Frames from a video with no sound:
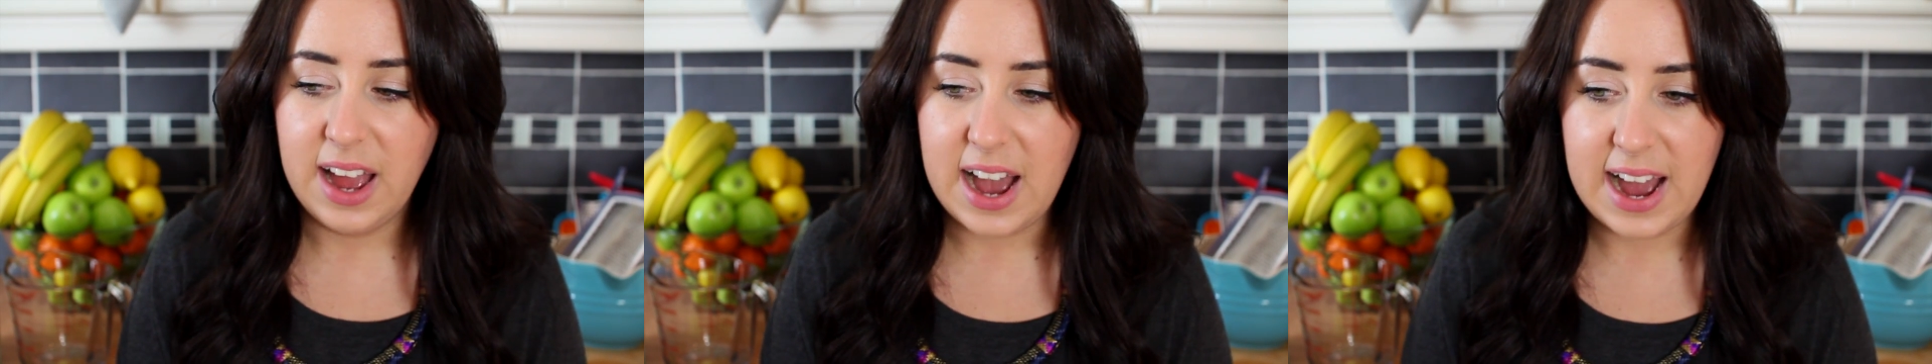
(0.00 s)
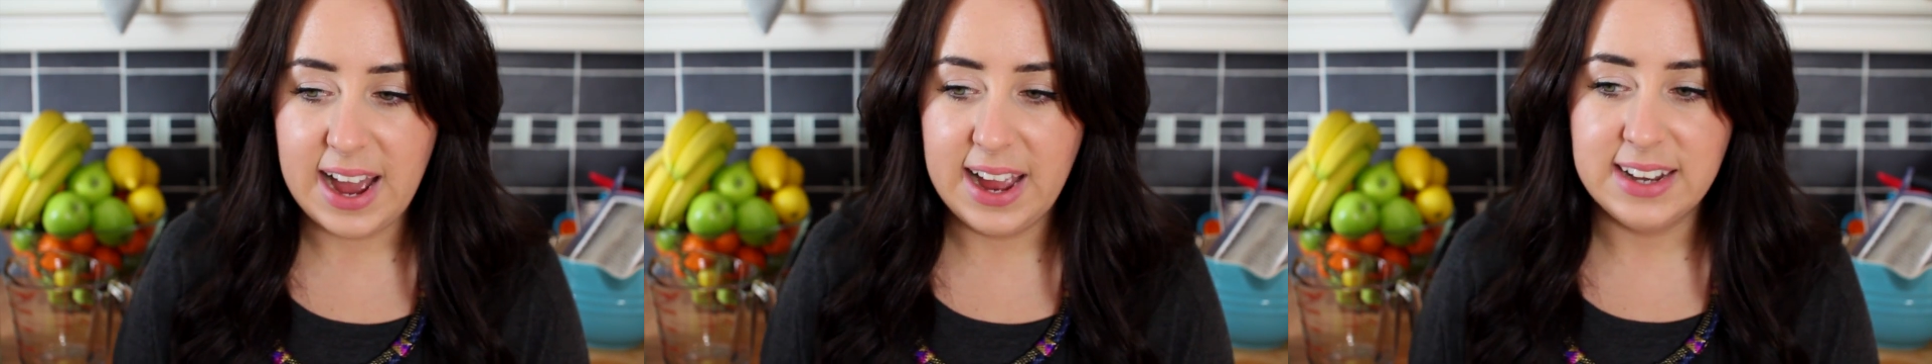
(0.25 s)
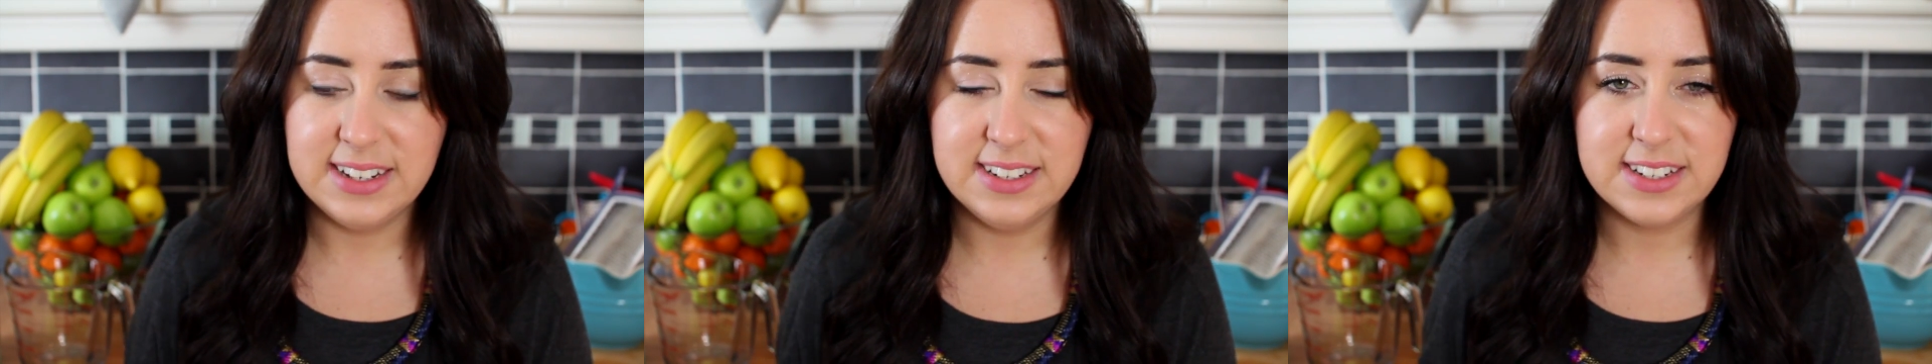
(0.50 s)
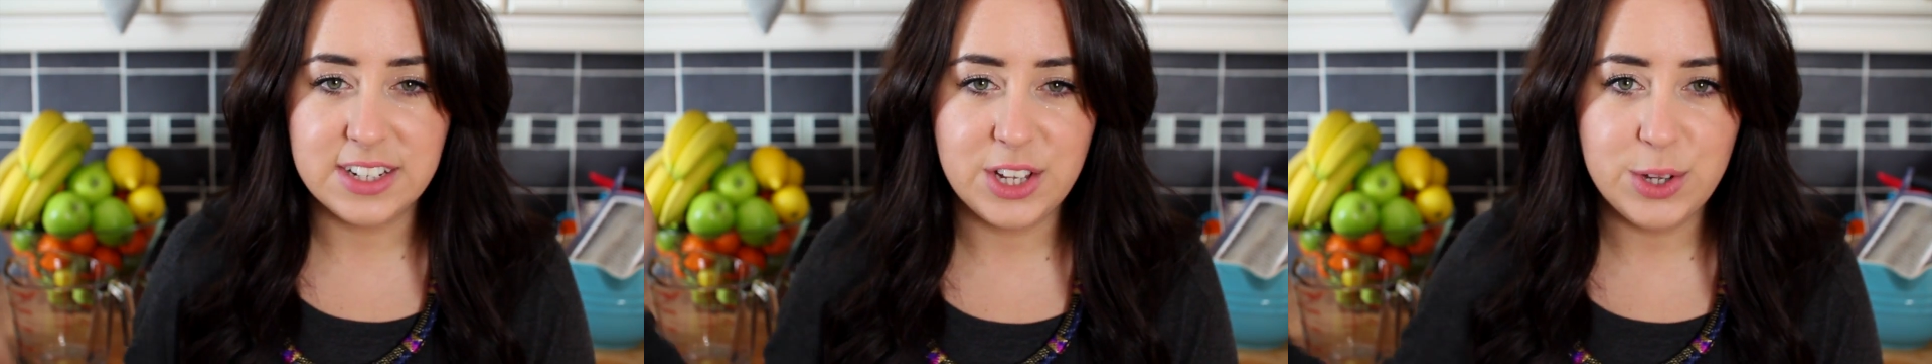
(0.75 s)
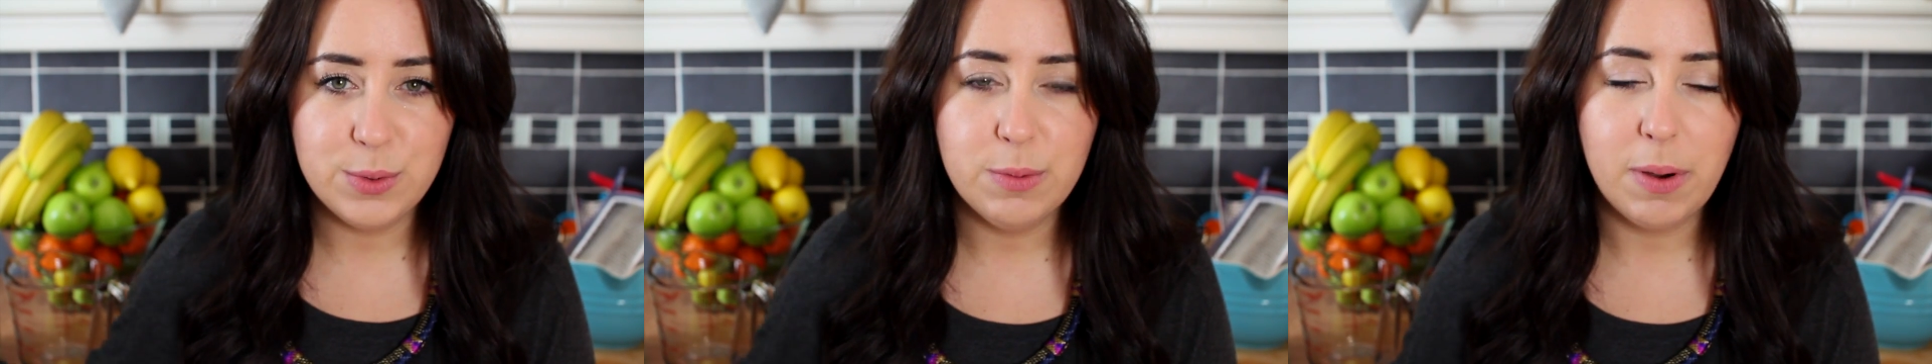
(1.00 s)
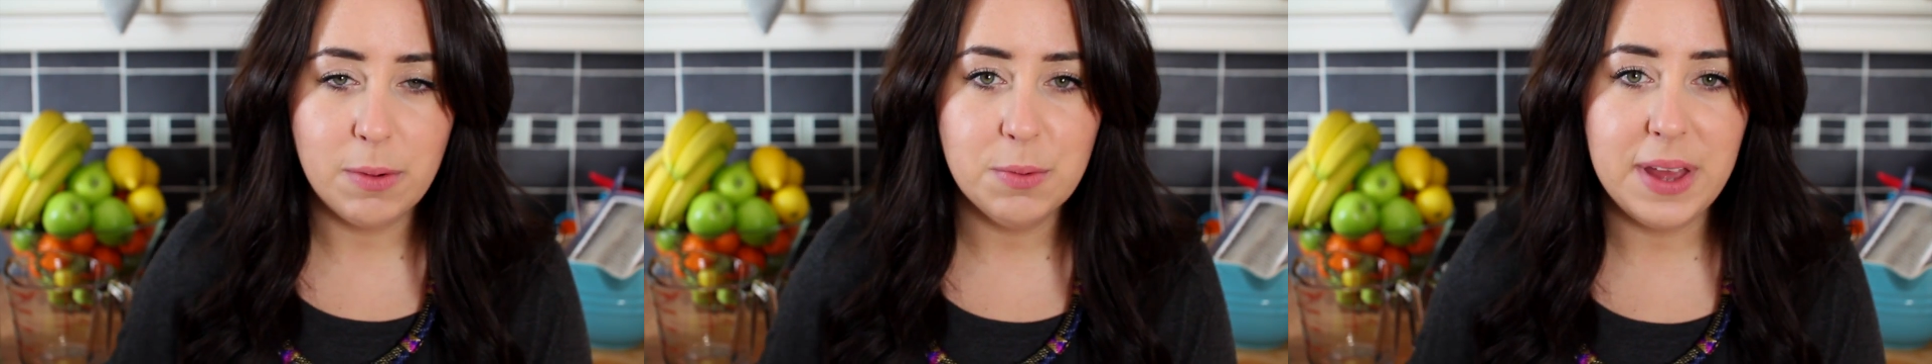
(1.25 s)
and you will
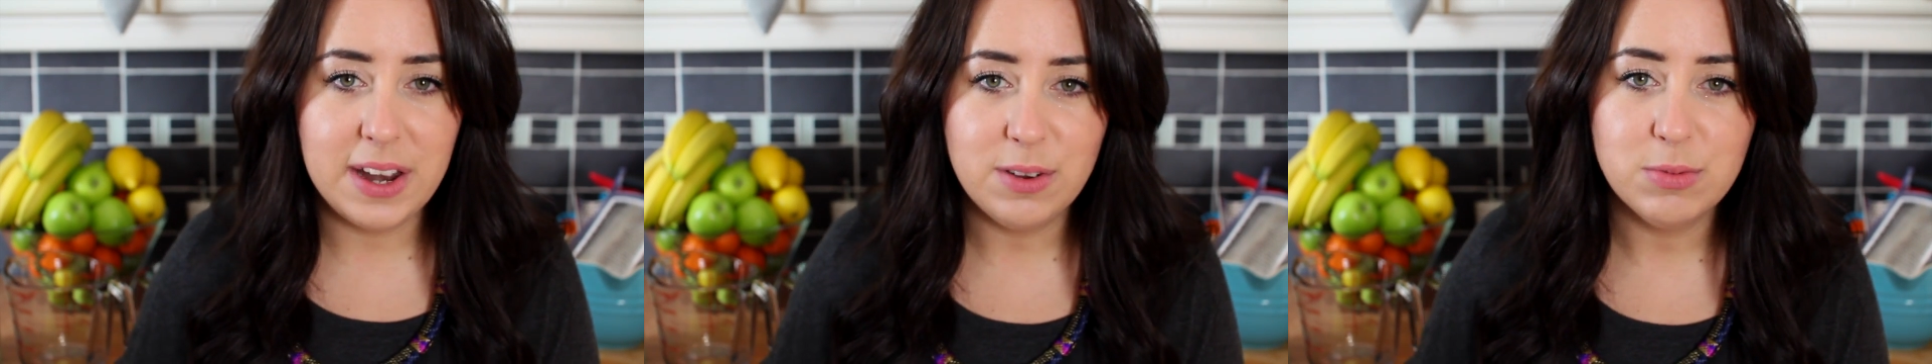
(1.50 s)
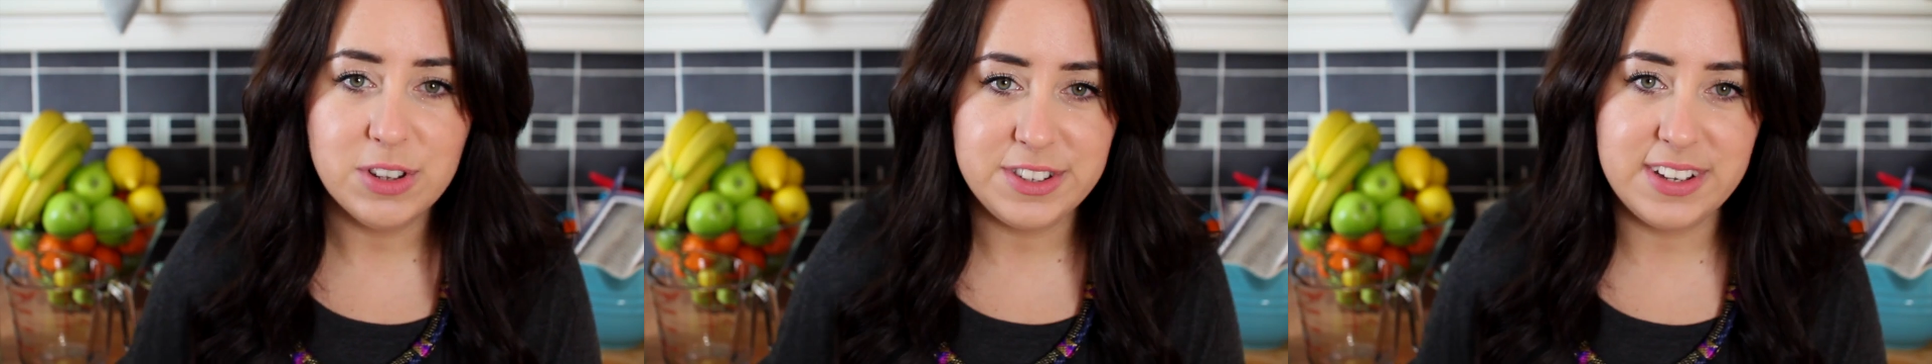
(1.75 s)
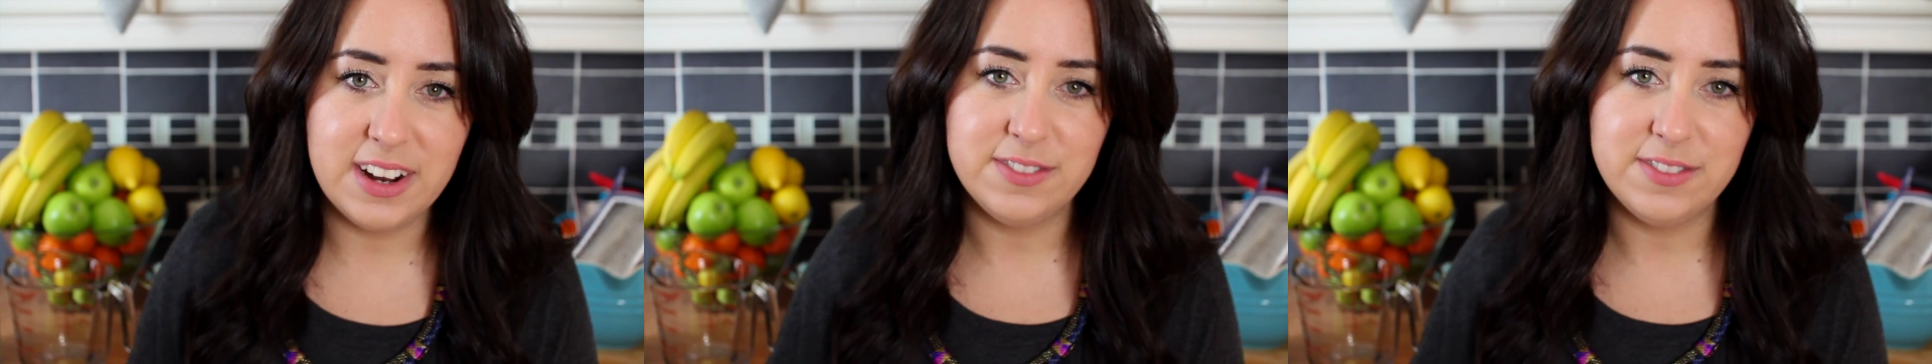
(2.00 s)
probably end up lusting